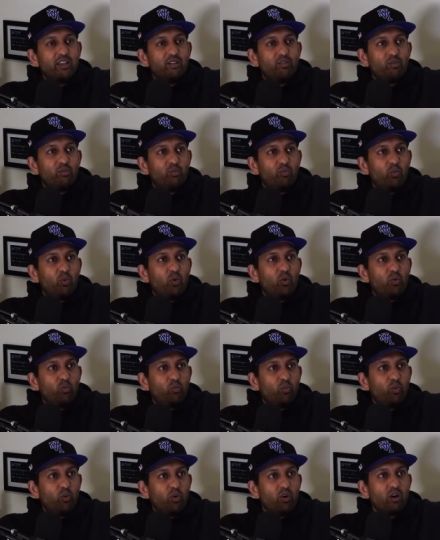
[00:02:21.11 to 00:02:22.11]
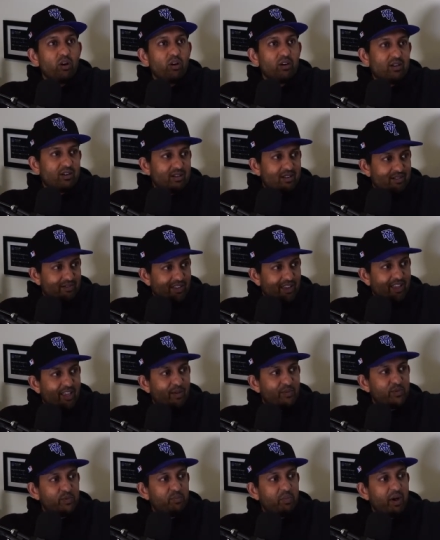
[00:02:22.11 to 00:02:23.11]
war that
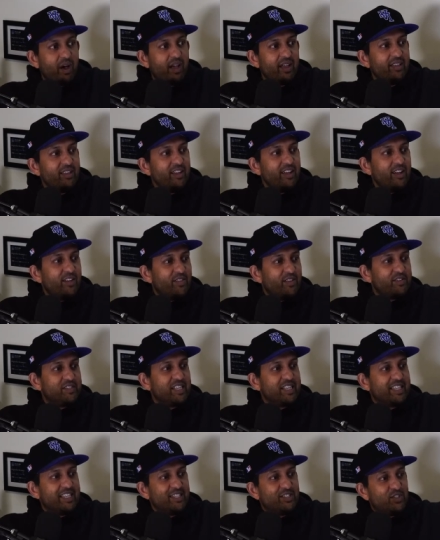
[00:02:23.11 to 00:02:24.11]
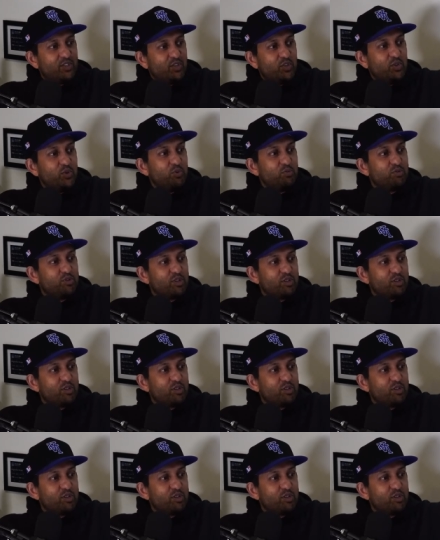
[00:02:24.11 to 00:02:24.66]
comes by, there's like these new.